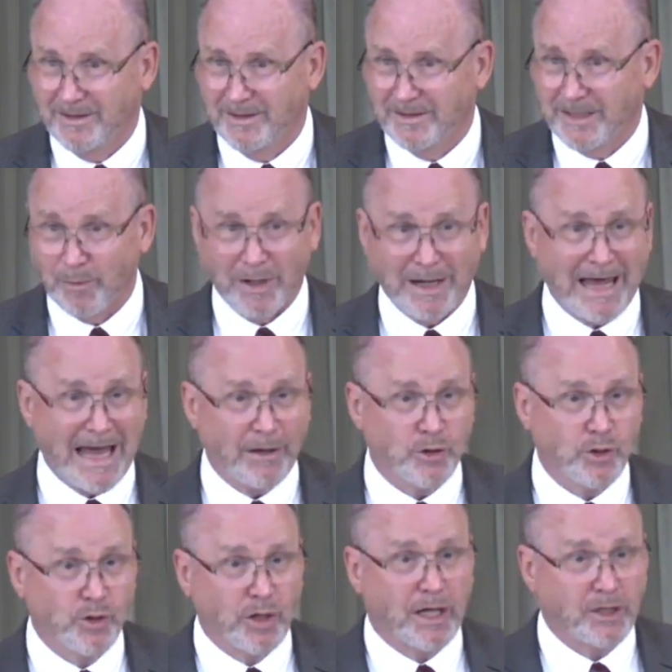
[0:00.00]
that will allow
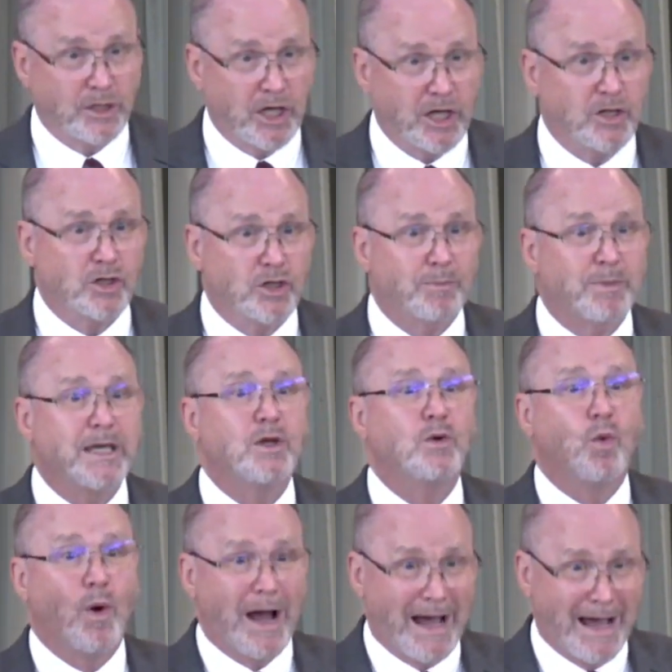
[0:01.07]
you to continue to be
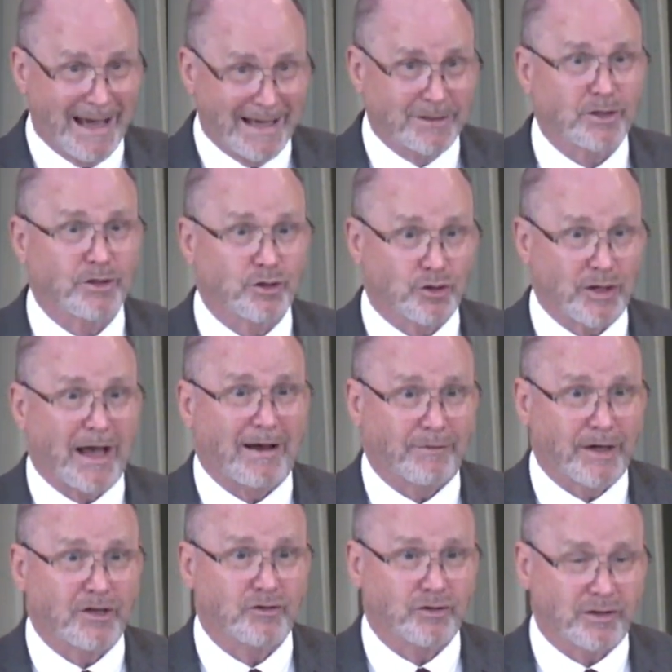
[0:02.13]
wise unto
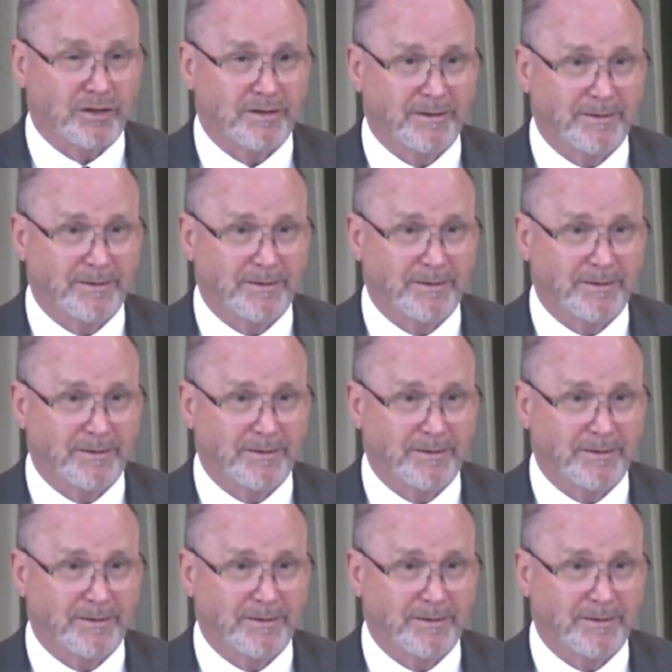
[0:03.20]
salvation.